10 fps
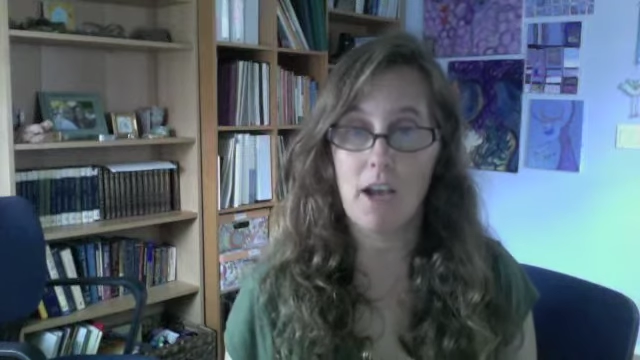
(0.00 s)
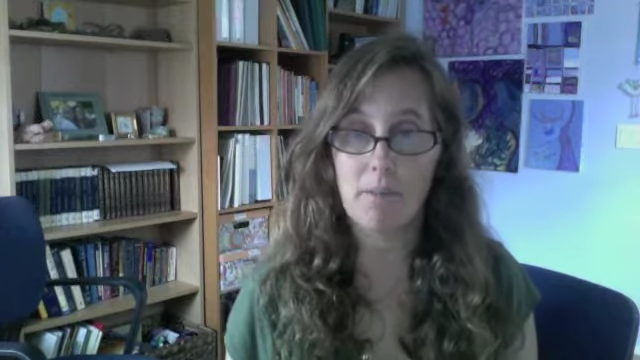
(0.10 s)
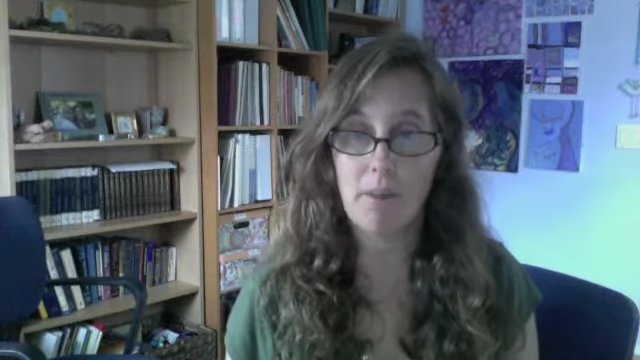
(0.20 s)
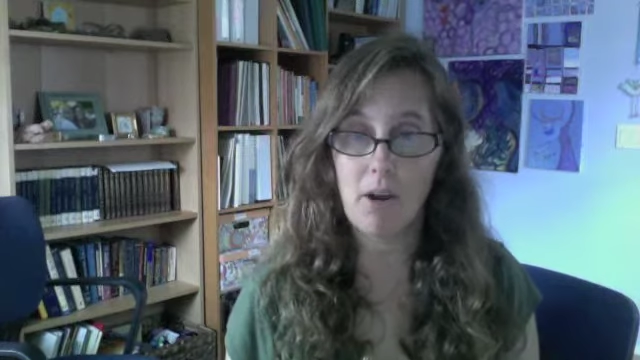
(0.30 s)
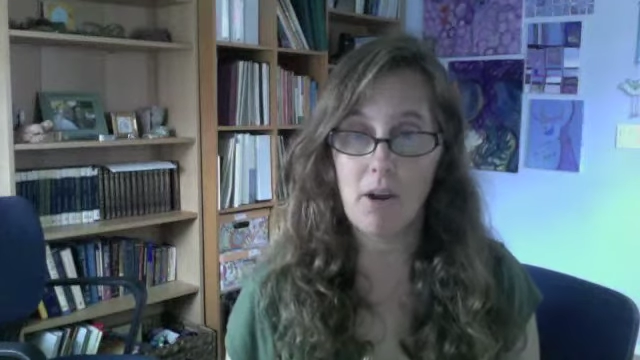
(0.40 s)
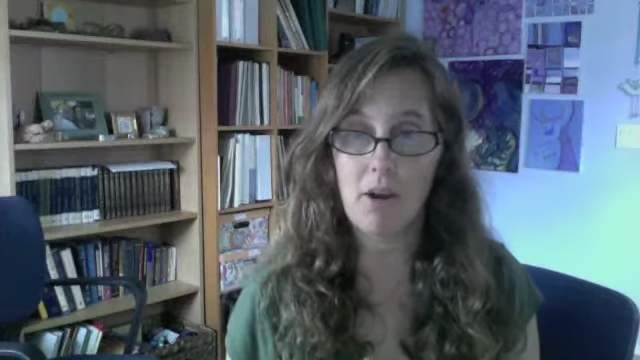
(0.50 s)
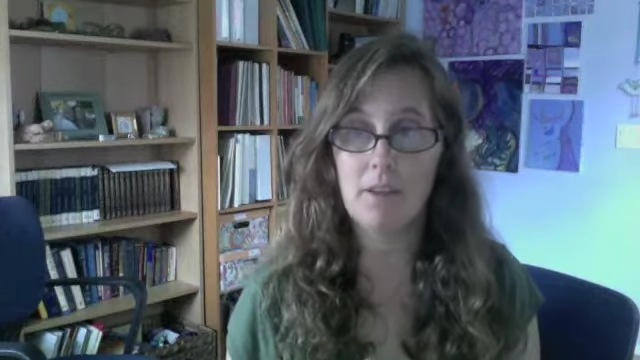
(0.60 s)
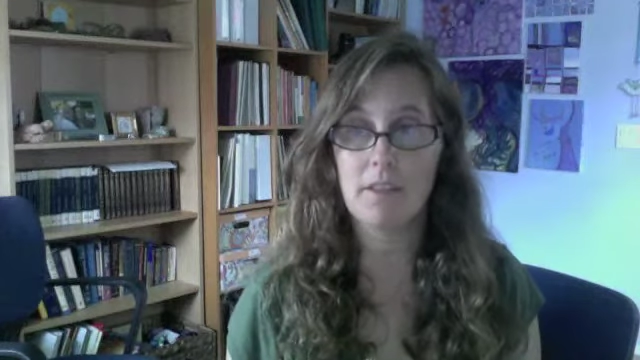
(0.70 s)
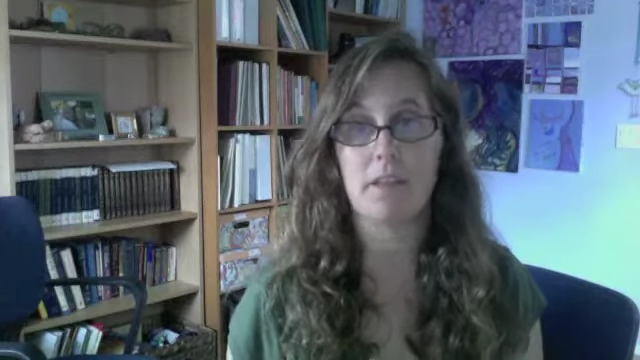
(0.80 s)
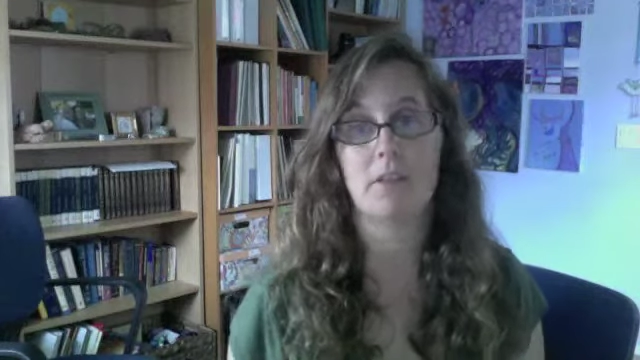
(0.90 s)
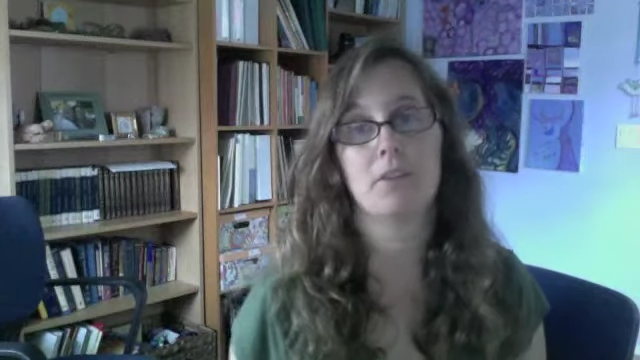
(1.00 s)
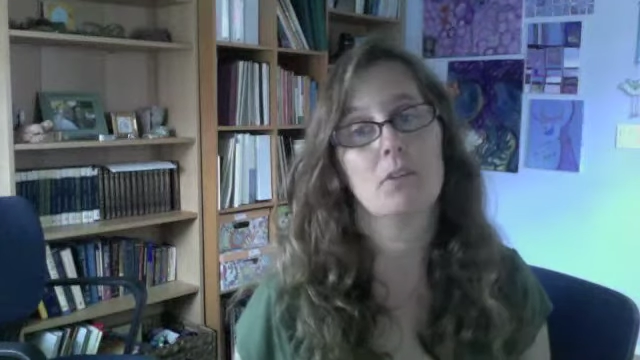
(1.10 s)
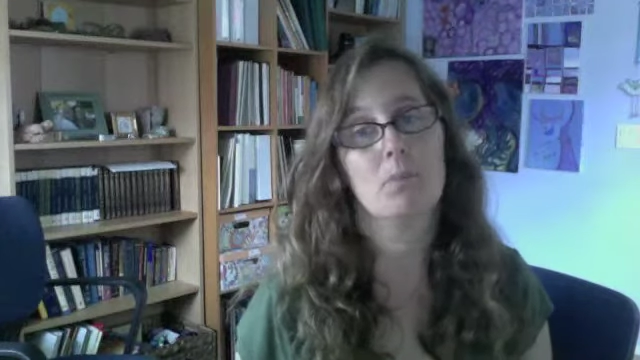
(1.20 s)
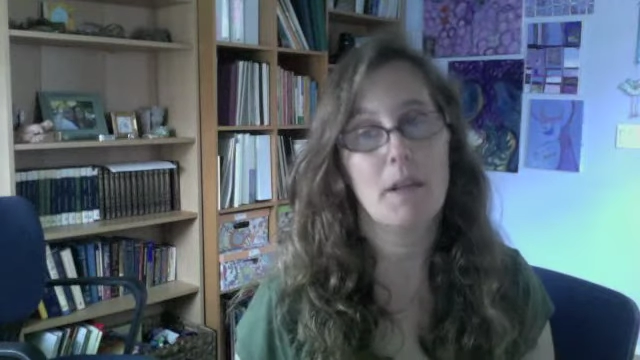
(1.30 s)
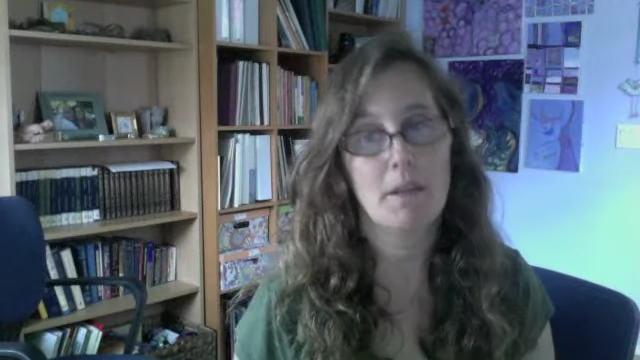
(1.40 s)
about art, they learn to
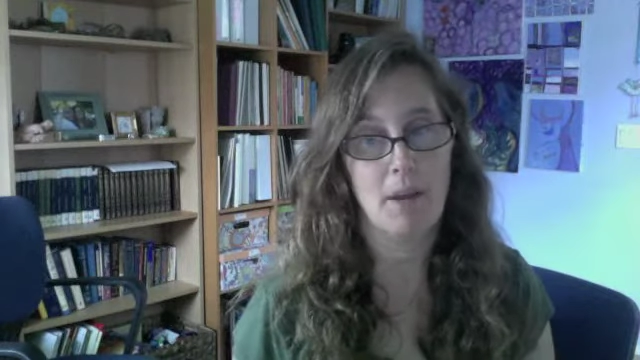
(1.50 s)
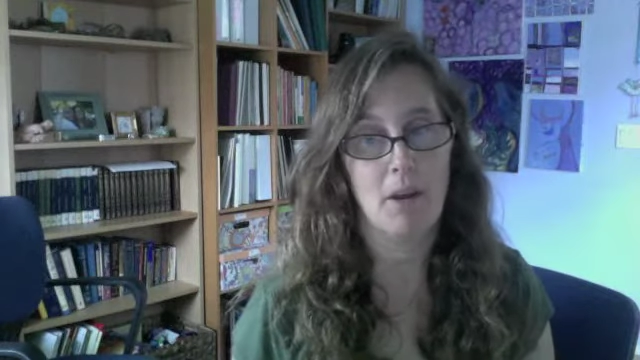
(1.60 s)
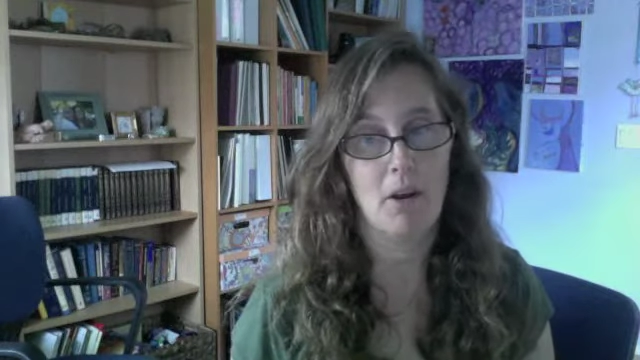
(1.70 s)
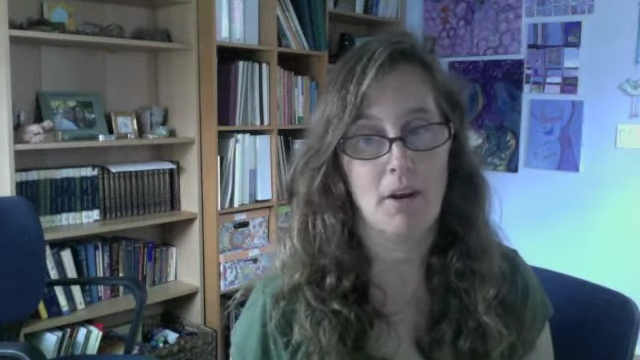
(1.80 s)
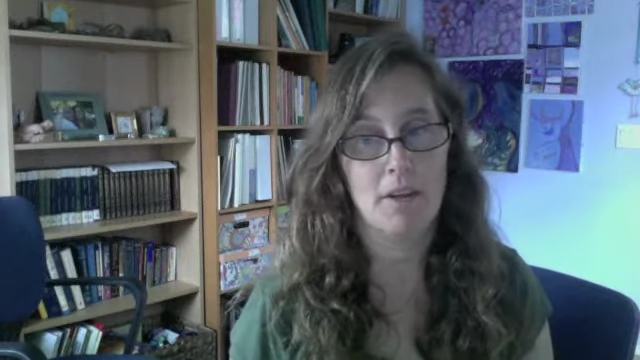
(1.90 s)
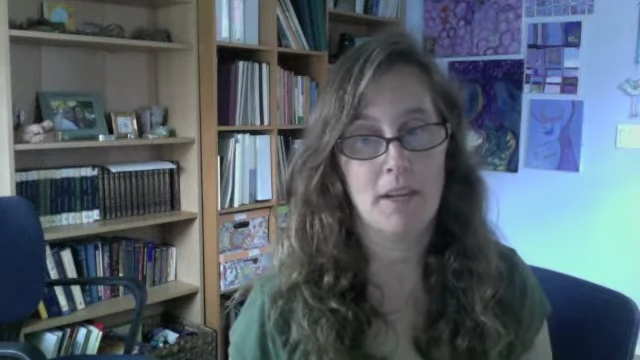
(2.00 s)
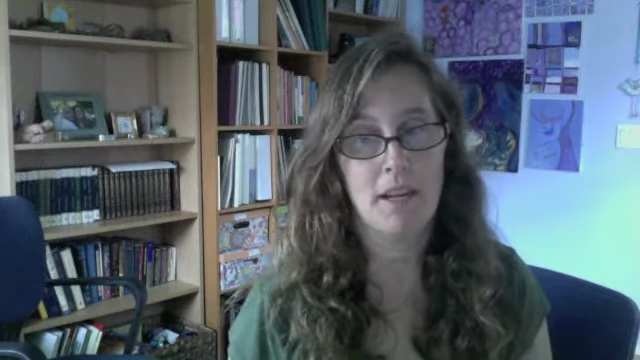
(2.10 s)
write about art.